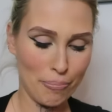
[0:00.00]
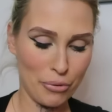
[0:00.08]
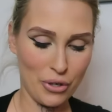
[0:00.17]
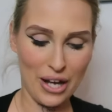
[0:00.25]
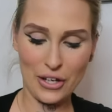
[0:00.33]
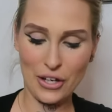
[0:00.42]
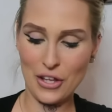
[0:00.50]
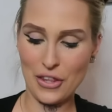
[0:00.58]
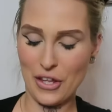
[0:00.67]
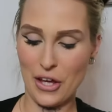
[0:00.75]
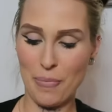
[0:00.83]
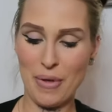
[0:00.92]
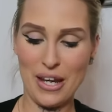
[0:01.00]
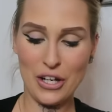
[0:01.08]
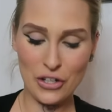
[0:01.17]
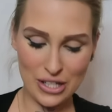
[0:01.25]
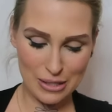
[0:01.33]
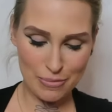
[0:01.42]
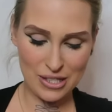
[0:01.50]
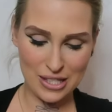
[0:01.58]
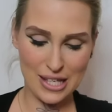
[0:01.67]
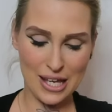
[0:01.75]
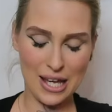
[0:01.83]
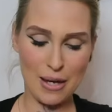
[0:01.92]
But I got them in a Christmas
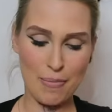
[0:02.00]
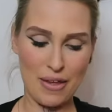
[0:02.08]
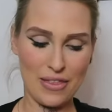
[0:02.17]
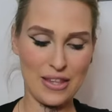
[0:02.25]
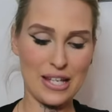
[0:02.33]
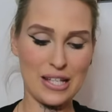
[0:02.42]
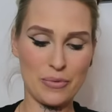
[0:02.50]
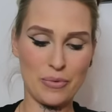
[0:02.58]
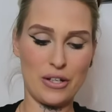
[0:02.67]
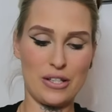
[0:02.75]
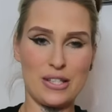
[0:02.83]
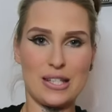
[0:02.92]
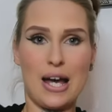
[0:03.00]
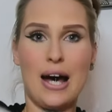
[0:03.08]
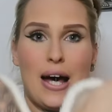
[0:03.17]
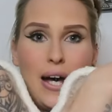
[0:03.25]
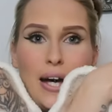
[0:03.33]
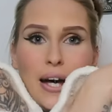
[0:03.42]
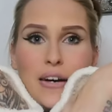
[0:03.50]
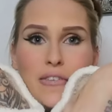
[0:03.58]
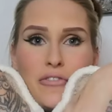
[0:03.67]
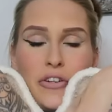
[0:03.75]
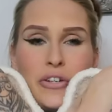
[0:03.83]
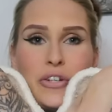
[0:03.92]
theme, and these ones
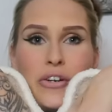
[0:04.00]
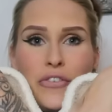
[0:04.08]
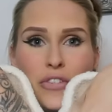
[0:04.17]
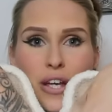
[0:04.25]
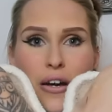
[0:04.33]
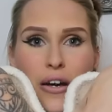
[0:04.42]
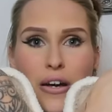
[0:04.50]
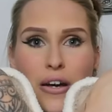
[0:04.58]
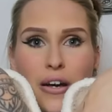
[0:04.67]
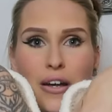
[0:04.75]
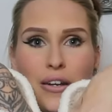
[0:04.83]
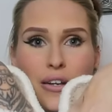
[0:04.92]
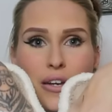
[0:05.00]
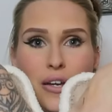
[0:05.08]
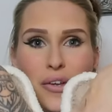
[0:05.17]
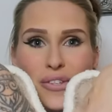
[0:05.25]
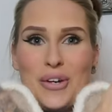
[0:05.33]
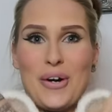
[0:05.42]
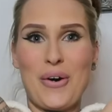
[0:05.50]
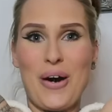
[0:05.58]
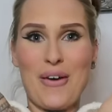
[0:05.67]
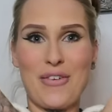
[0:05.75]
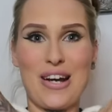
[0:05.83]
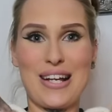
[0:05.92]
have Rudolphs on. So
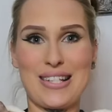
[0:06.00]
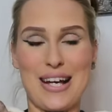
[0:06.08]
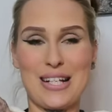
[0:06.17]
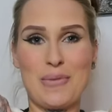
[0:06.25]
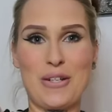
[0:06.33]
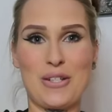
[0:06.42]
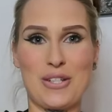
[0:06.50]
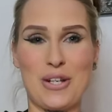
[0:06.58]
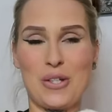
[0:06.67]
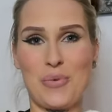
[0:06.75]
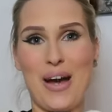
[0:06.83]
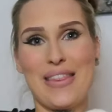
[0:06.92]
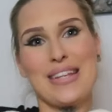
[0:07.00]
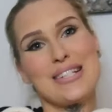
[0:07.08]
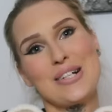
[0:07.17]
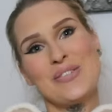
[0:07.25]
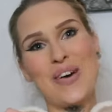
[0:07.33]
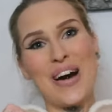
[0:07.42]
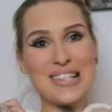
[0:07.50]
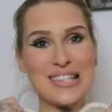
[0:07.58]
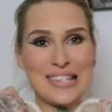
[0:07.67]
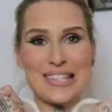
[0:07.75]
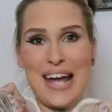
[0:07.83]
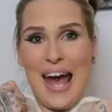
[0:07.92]
I'm really excited to be able to start to wear these on
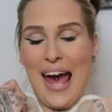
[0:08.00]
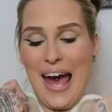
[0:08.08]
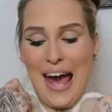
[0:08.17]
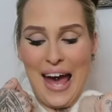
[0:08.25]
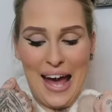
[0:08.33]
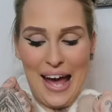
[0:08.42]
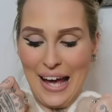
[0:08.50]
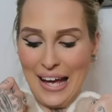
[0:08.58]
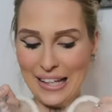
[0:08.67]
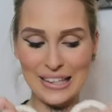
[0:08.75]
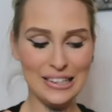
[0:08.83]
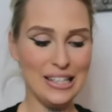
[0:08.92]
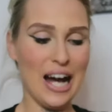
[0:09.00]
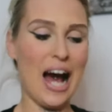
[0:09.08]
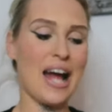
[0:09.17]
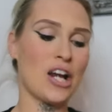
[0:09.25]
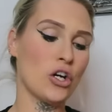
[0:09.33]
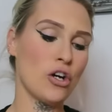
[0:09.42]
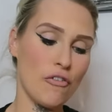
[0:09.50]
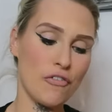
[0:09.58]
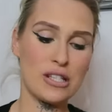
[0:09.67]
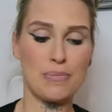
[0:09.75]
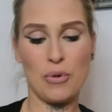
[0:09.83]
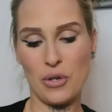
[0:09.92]
Wednesday. I love
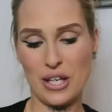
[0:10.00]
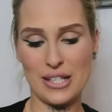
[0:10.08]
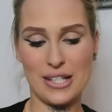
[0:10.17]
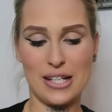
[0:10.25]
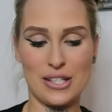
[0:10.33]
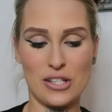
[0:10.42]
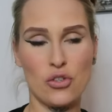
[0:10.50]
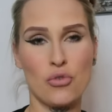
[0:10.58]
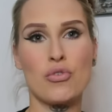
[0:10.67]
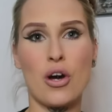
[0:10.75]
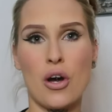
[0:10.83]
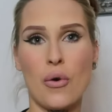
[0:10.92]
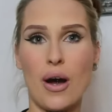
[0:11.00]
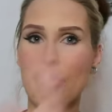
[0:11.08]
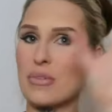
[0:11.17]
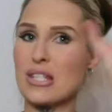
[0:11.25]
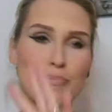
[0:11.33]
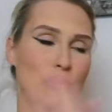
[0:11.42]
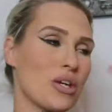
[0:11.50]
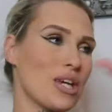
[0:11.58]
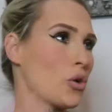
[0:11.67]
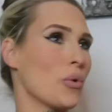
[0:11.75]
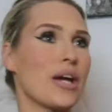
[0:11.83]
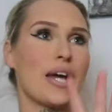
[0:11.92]
spooky sickies, and you know I'm the spooky
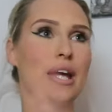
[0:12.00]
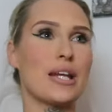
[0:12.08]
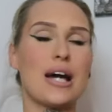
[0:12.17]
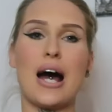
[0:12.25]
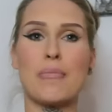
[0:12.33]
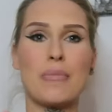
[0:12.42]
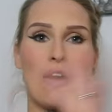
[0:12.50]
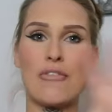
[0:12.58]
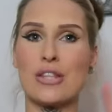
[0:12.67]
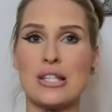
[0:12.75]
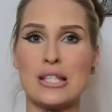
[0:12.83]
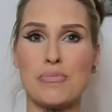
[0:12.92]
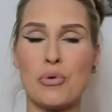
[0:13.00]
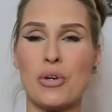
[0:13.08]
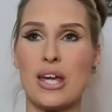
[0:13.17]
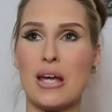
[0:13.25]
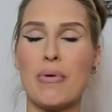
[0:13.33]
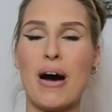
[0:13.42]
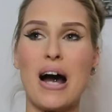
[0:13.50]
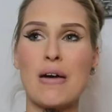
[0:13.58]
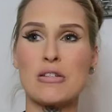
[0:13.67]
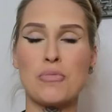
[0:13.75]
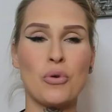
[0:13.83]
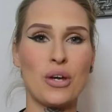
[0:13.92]
queen. I'm everything spooky, but
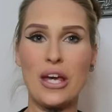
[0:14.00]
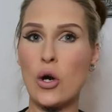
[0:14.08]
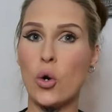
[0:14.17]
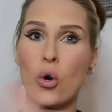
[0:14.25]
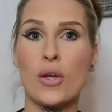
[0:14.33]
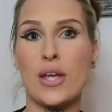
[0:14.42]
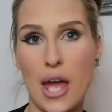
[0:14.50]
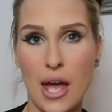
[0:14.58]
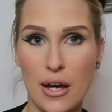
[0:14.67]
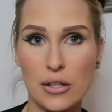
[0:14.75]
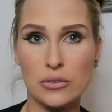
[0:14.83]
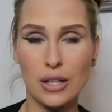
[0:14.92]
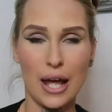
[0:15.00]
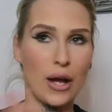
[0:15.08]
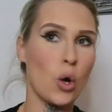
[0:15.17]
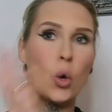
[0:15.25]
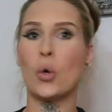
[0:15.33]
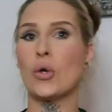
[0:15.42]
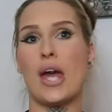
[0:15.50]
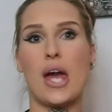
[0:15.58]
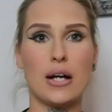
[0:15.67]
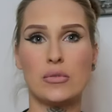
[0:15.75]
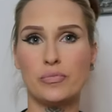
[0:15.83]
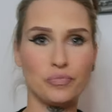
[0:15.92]
I'm spooky all year. Like all
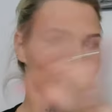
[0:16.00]
year.